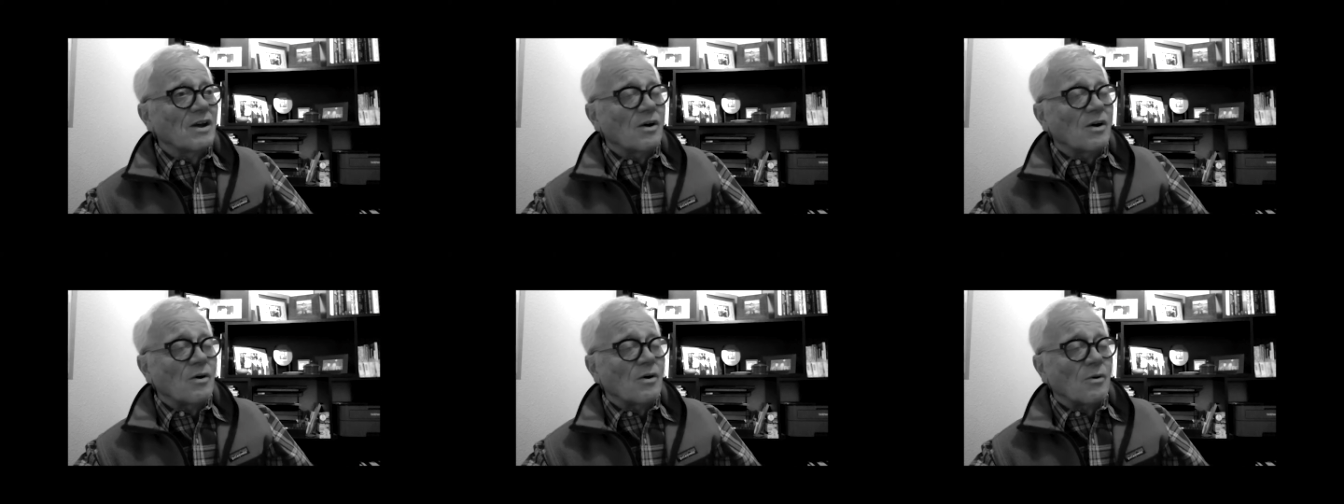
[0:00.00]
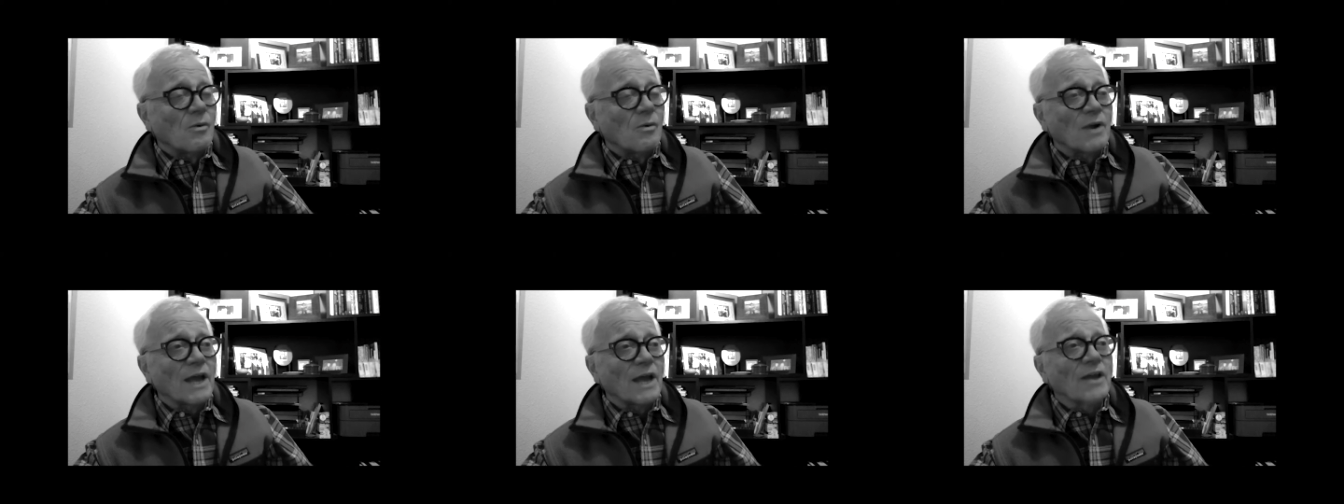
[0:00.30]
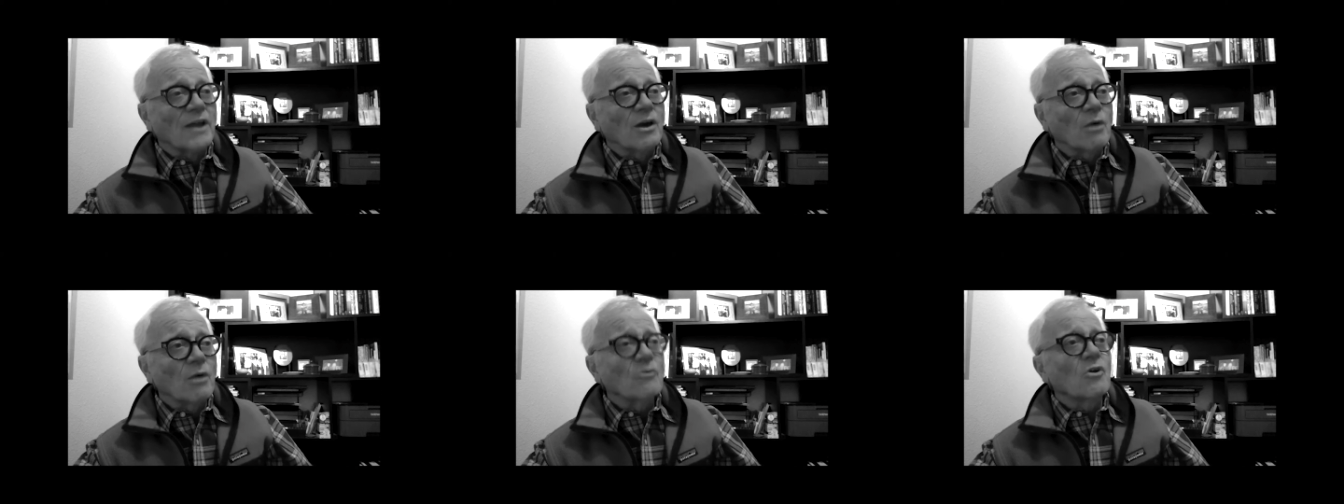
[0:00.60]
when i
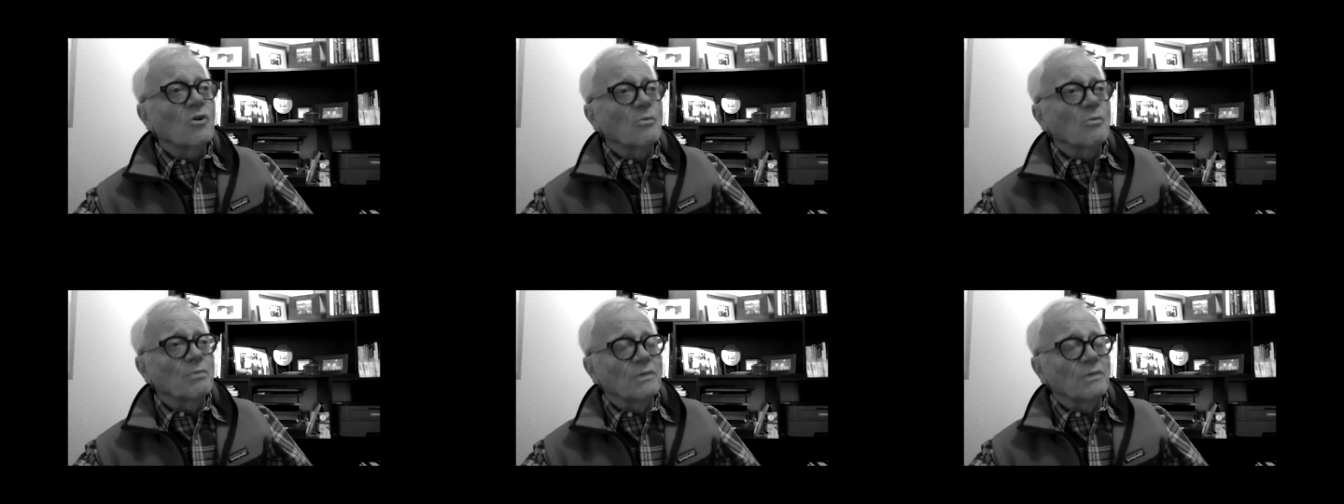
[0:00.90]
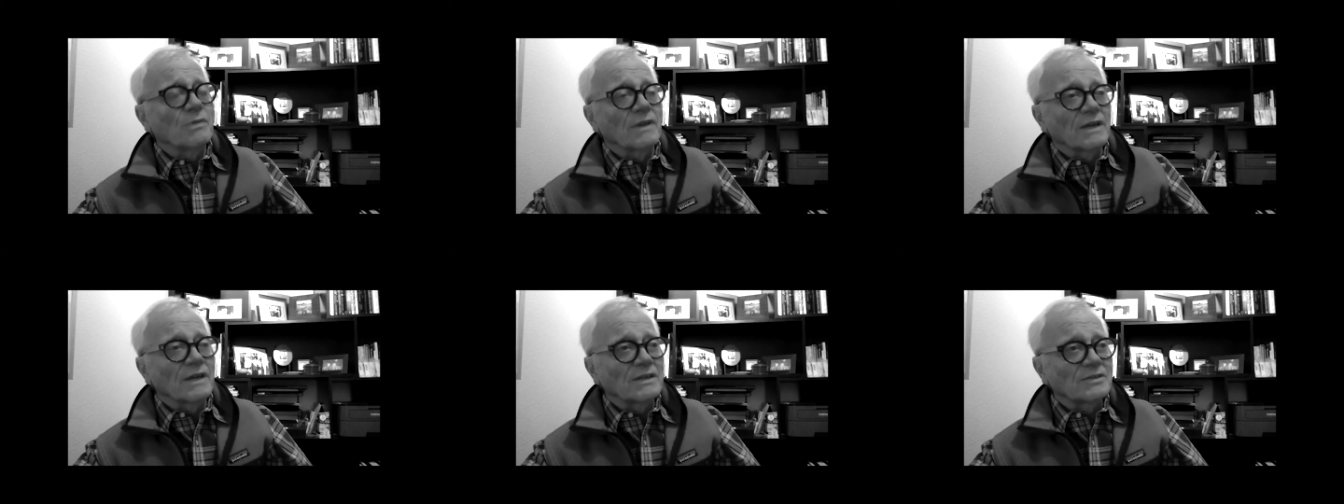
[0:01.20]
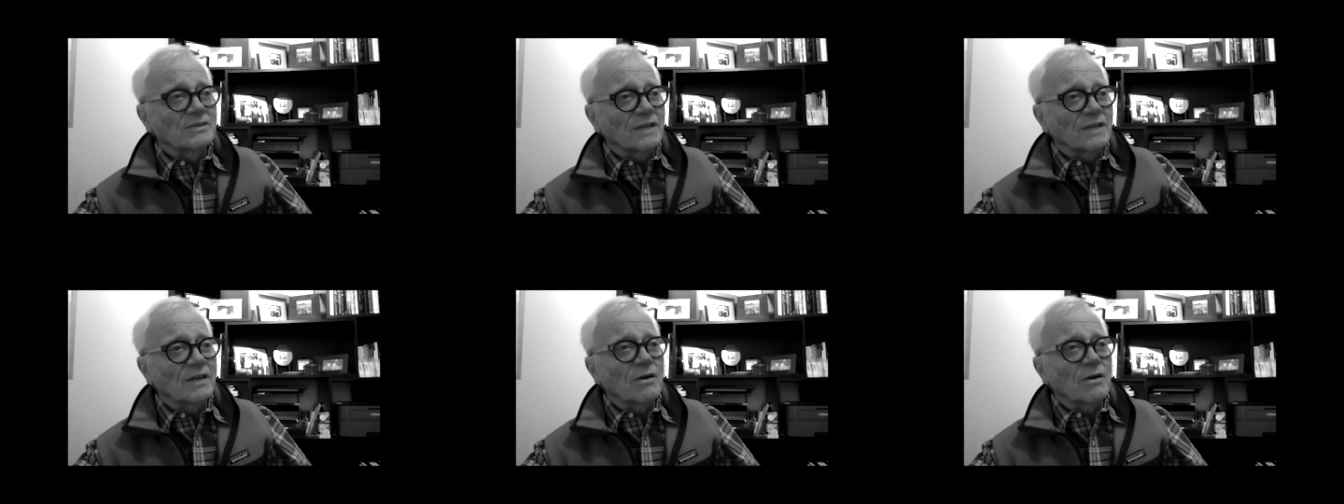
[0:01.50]
go to a
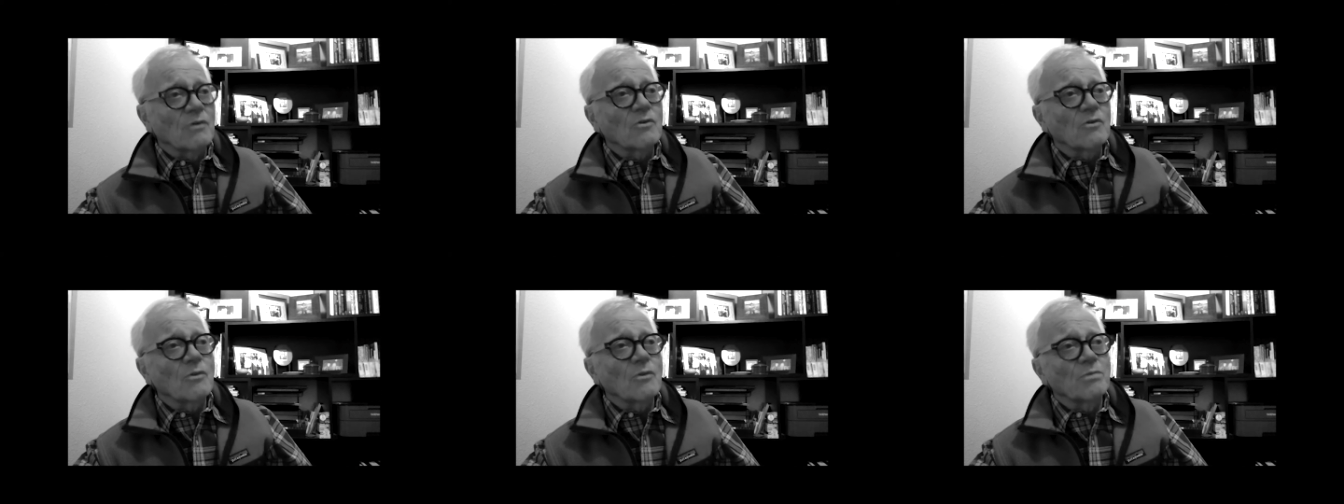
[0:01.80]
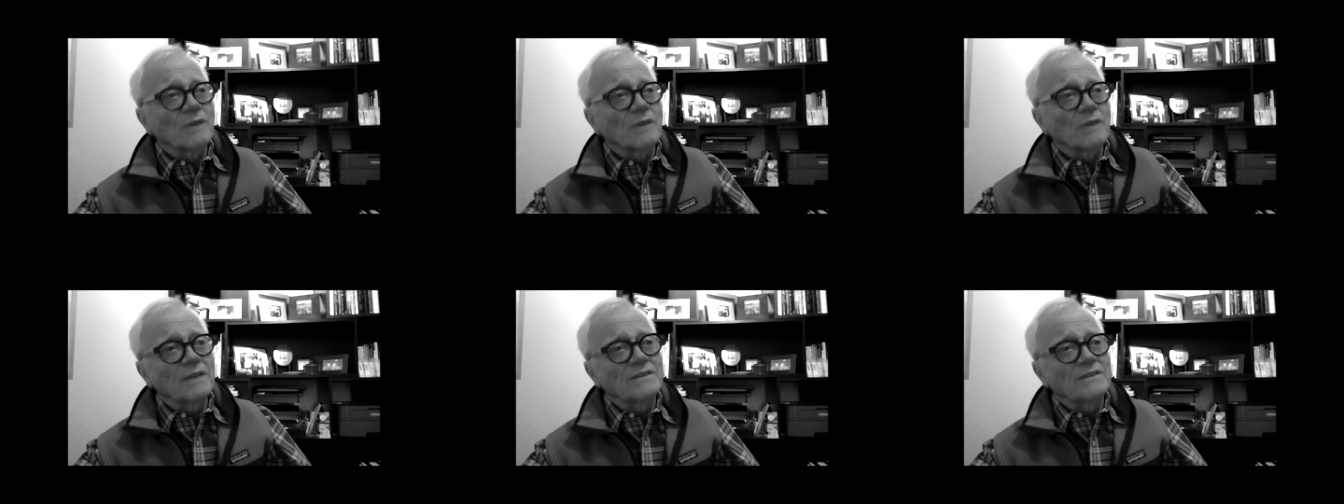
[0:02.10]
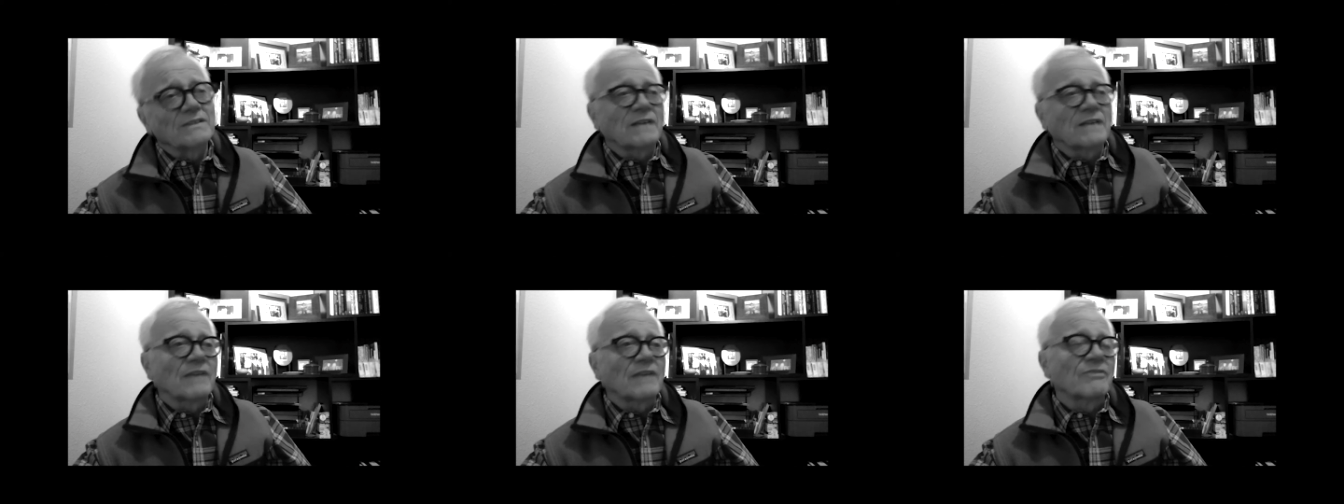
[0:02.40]
place i go to a place
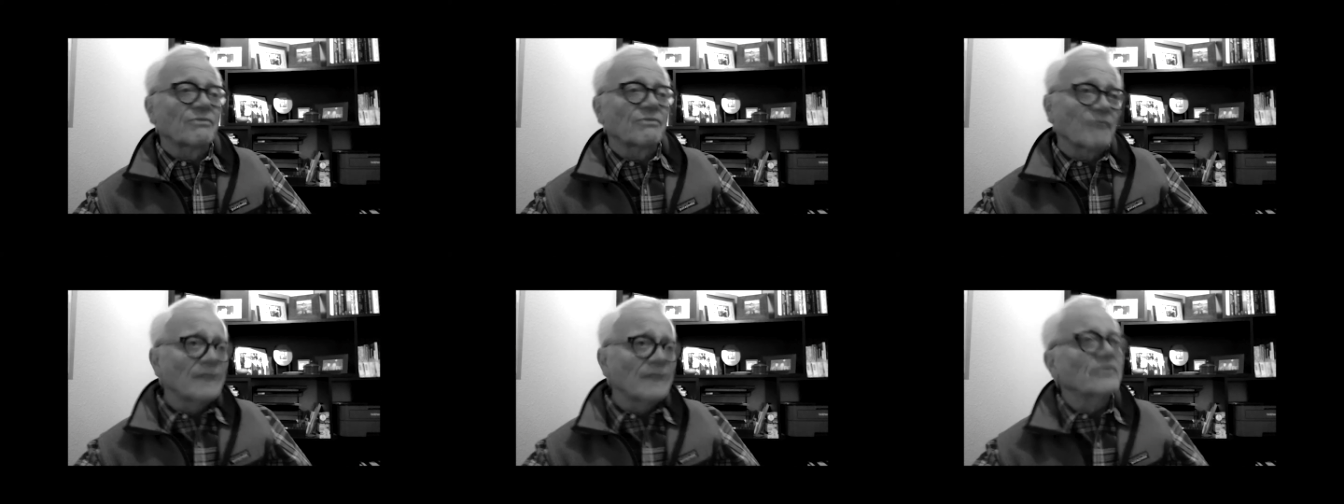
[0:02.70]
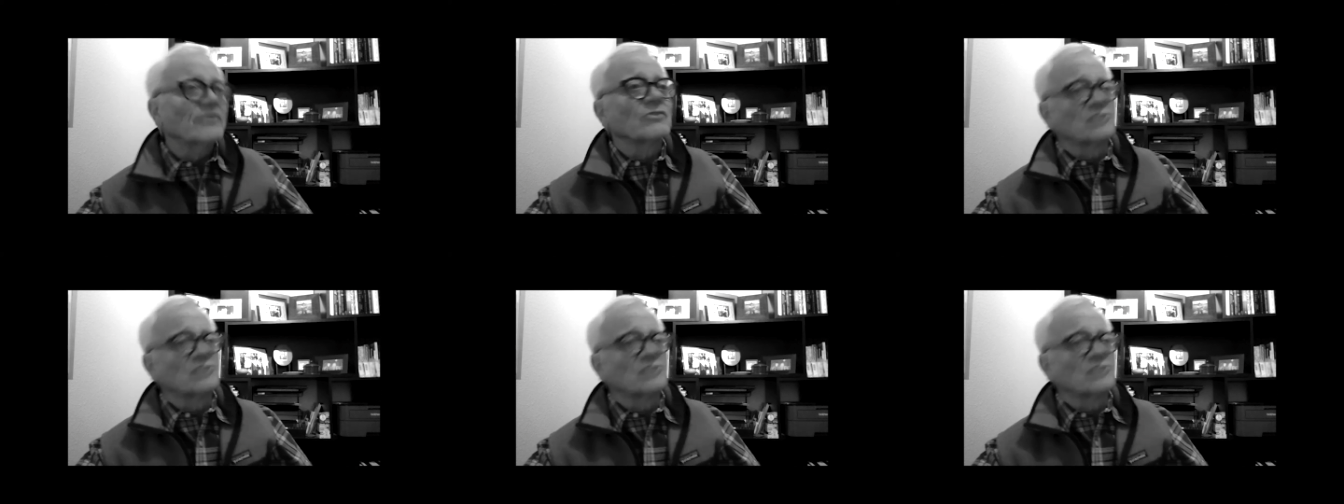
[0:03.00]
because i think there's